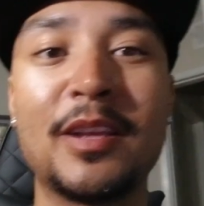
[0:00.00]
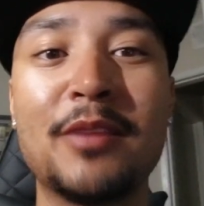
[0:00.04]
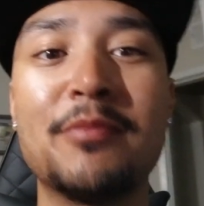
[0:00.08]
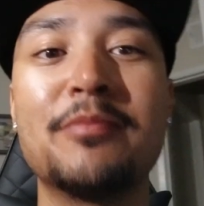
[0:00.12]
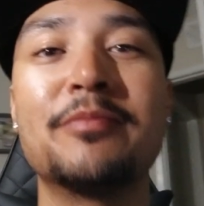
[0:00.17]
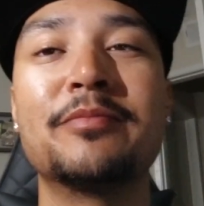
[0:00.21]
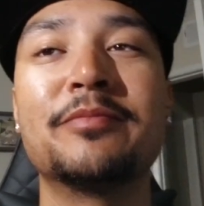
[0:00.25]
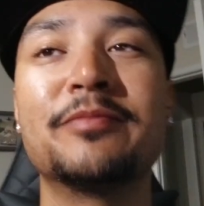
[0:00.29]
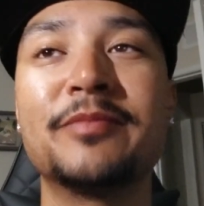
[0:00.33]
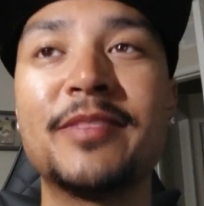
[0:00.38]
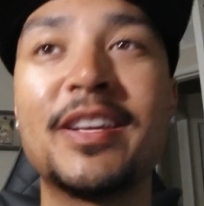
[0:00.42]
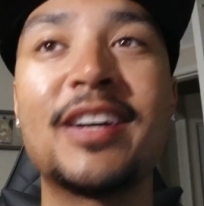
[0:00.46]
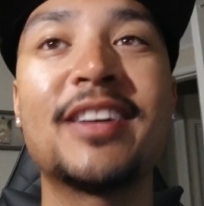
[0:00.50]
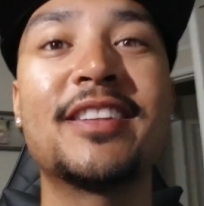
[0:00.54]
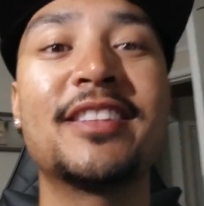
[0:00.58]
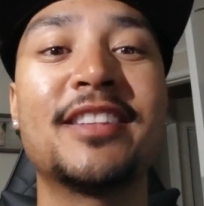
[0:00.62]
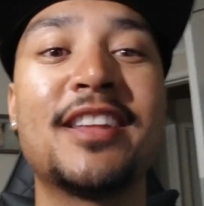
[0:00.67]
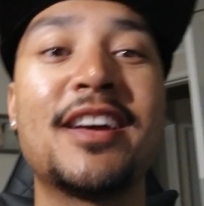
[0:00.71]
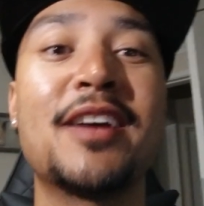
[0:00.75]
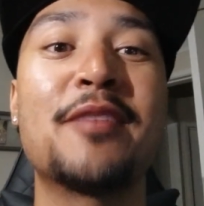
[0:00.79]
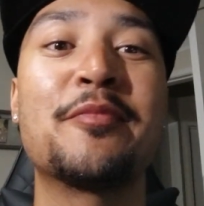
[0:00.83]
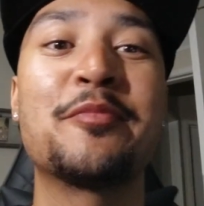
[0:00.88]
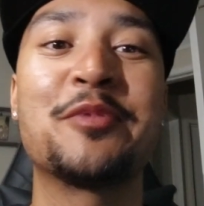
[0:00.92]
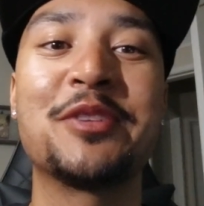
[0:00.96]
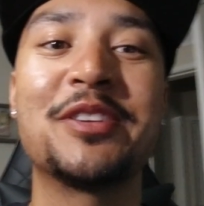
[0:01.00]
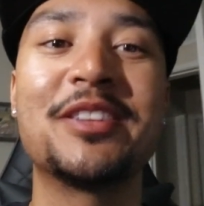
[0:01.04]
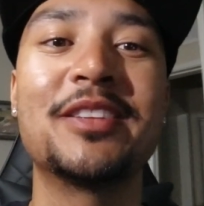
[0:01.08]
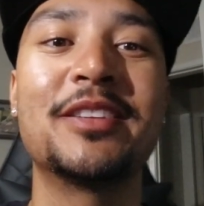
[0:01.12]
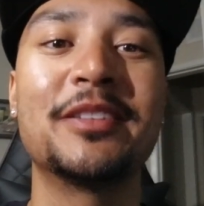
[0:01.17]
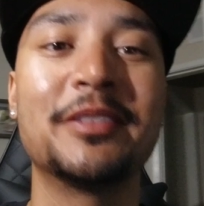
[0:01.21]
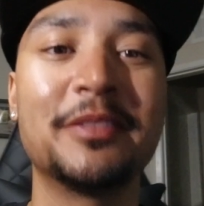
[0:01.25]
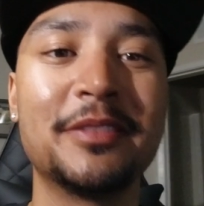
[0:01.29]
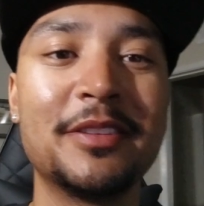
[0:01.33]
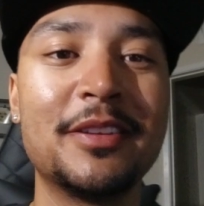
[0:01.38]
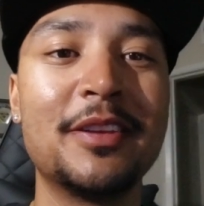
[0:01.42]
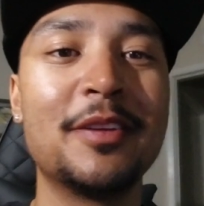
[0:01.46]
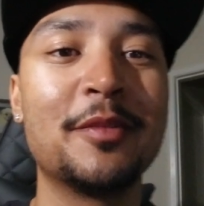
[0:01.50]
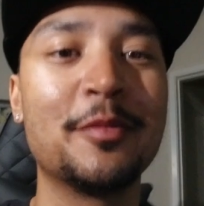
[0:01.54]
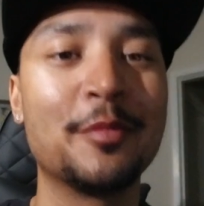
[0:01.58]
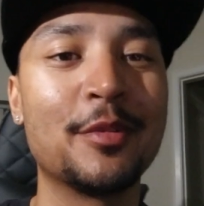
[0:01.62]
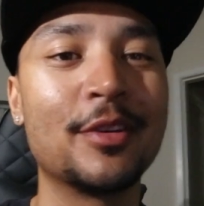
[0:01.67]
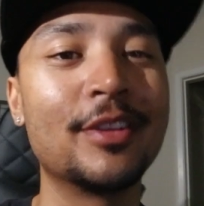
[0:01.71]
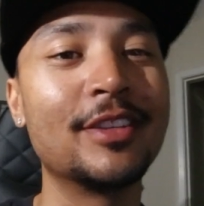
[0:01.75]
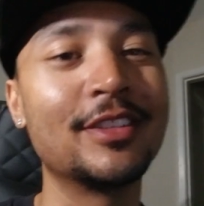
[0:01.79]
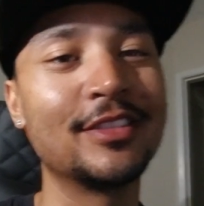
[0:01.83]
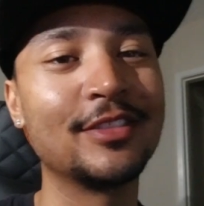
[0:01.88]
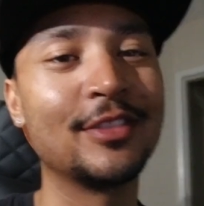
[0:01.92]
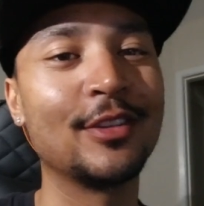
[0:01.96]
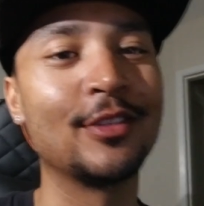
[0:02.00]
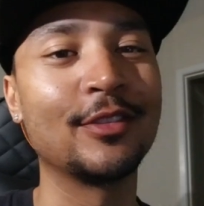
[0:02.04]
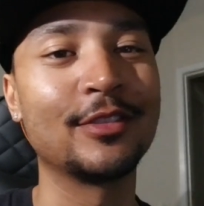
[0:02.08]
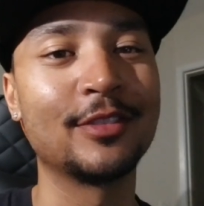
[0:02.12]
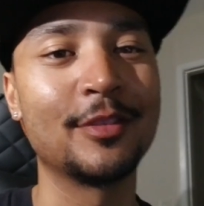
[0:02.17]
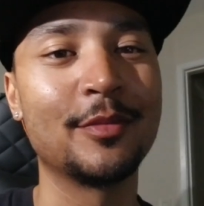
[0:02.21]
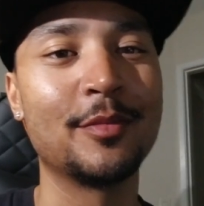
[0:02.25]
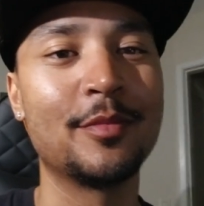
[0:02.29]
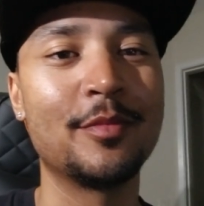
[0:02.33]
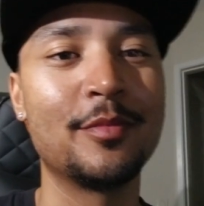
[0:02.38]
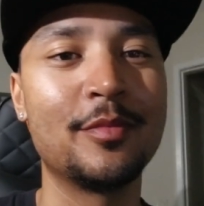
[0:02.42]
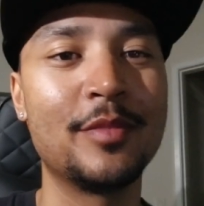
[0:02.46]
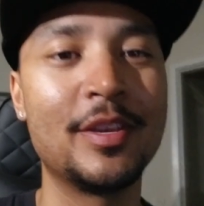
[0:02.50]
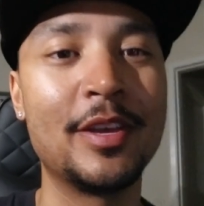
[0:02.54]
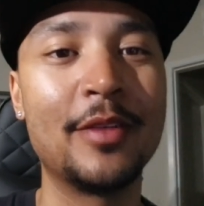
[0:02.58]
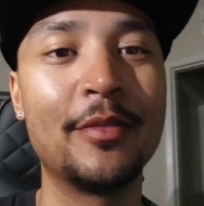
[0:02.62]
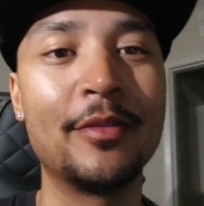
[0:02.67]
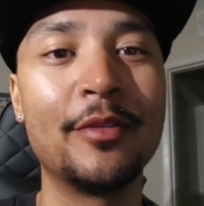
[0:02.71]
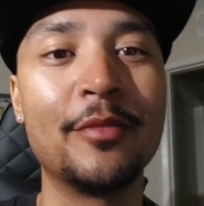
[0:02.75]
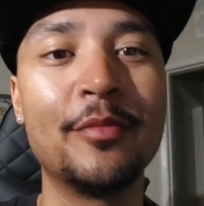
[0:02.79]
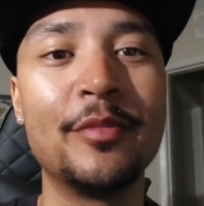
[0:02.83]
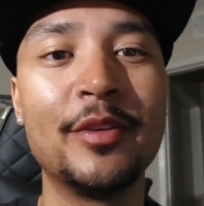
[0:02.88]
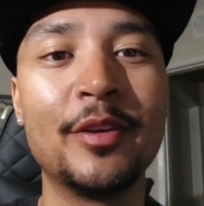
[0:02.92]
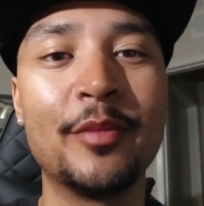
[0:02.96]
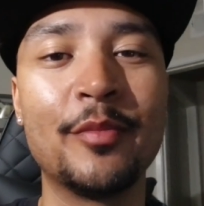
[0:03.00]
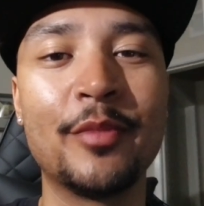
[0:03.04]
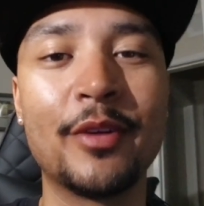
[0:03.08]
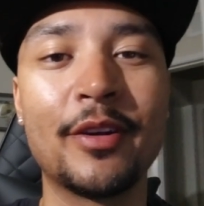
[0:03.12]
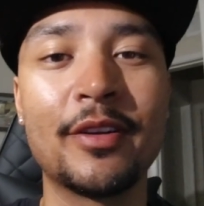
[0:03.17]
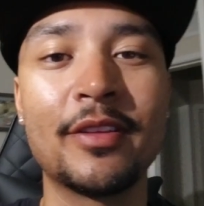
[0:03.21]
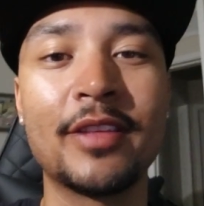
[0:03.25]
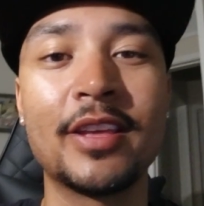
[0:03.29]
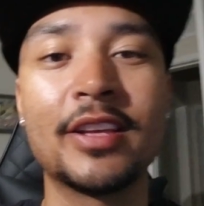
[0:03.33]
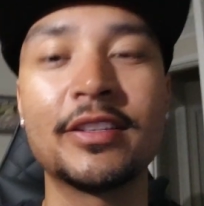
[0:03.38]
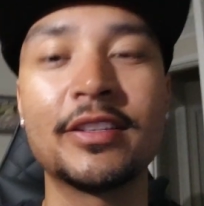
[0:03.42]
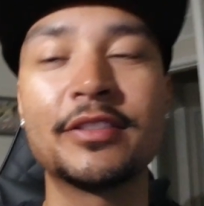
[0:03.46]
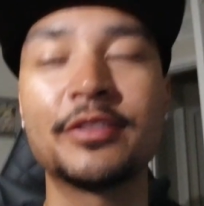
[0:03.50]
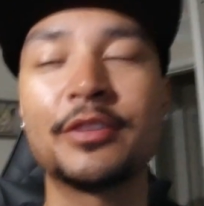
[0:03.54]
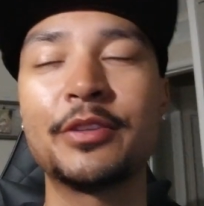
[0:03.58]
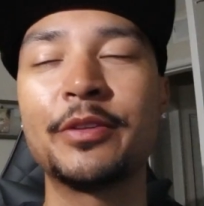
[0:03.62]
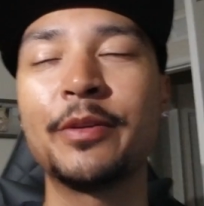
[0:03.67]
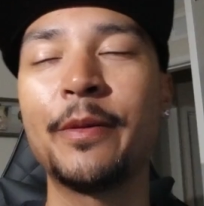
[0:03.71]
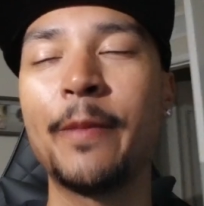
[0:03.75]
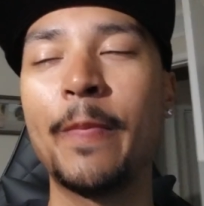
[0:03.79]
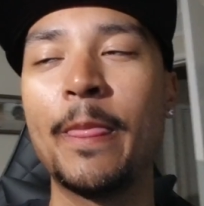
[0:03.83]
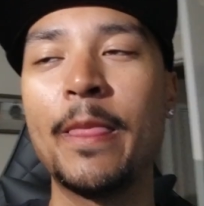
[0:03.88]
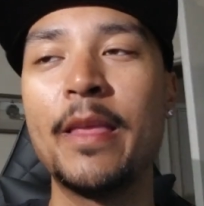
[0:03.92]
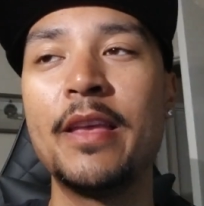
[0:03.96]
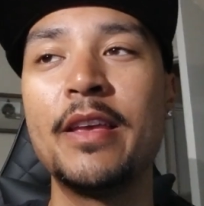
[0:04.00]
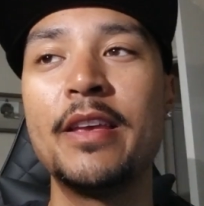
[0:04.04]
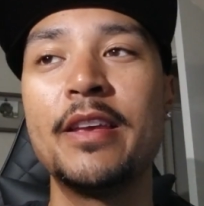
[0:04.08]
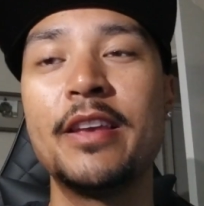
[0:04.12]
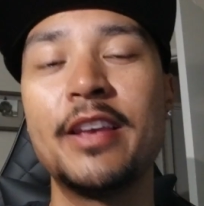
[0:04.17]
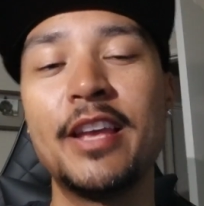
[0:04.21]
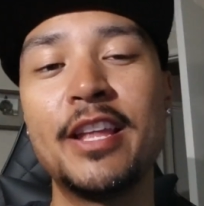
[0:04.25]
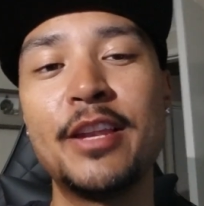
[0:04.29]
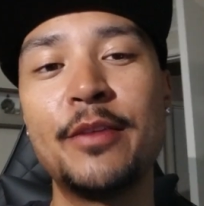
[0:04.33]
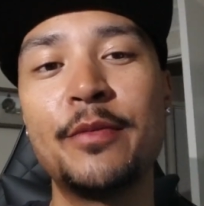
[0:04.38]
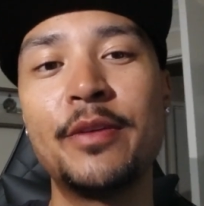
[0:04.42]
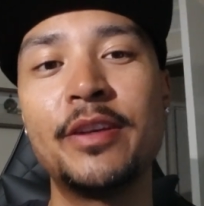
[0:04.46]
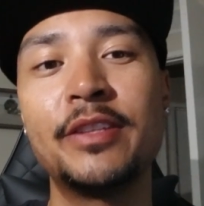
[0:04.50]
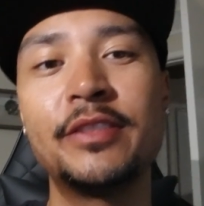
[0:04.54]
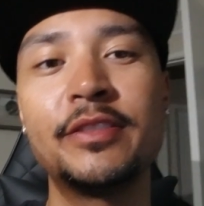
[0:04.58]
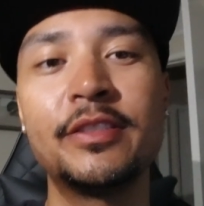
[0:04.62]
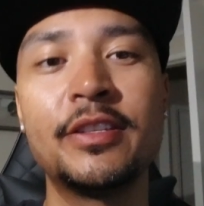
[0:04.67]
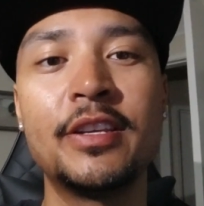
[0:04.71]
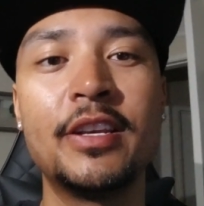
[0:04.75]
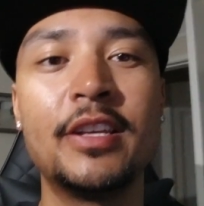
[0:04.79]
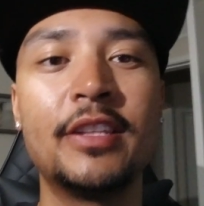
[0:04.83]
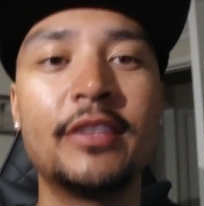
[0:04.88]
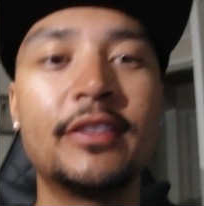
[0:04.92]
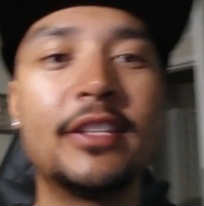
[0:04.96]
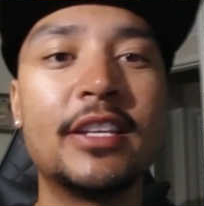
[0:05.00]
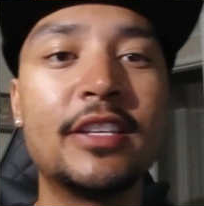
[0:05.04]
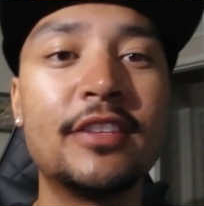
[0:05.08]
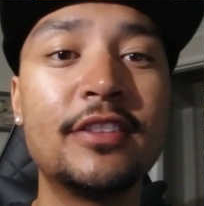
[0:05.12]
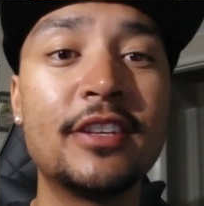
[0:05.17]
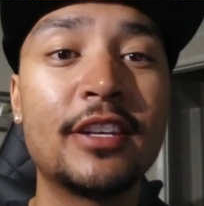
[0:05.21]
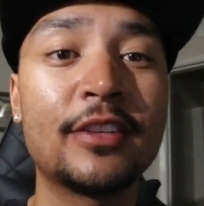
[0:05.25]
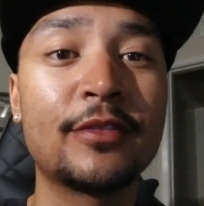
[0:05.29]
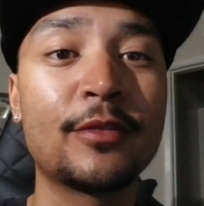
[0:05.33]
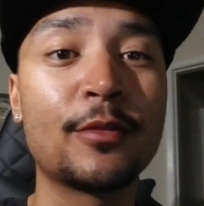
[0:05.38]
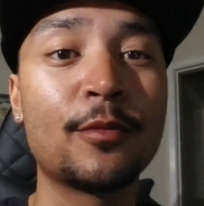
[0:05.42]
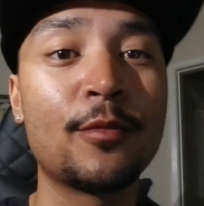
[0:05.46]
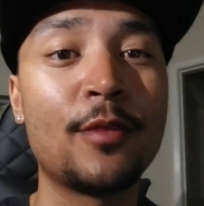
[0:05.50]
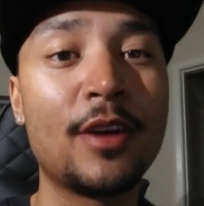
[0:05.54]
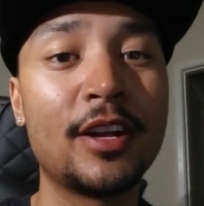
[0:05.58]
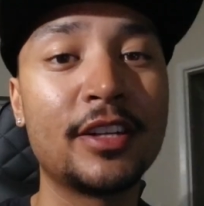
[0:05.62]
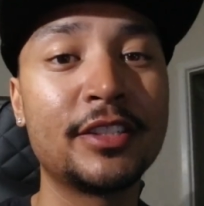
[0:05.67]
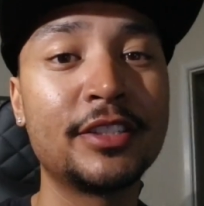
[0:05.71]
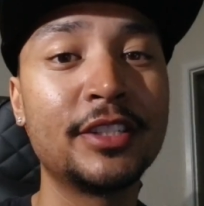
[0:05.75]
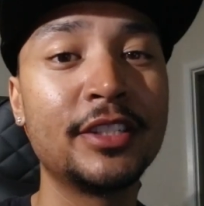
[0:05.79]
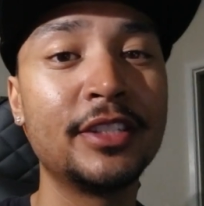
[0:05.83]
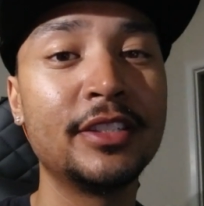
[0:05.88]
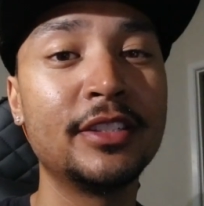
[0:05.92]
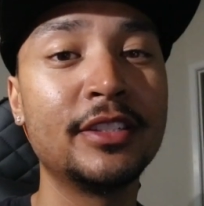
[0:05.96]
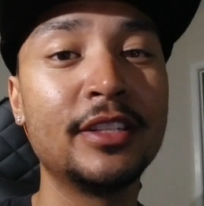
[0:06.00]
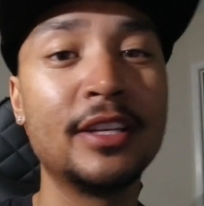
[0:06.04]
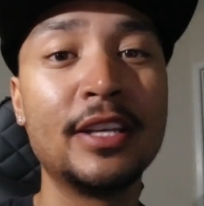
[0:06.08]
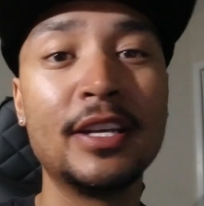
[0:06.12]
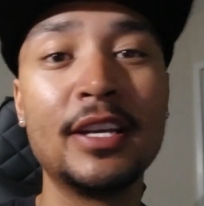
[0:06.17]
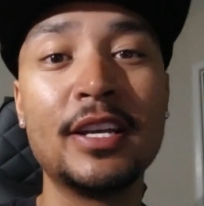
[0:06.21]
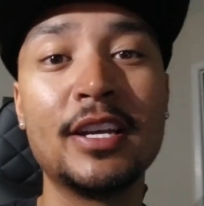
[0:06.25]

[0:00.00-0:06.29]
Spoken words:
I'm not gonna lie, I'm pretty stoked to be able to be a part of that. So anyways, thank you guys for watching.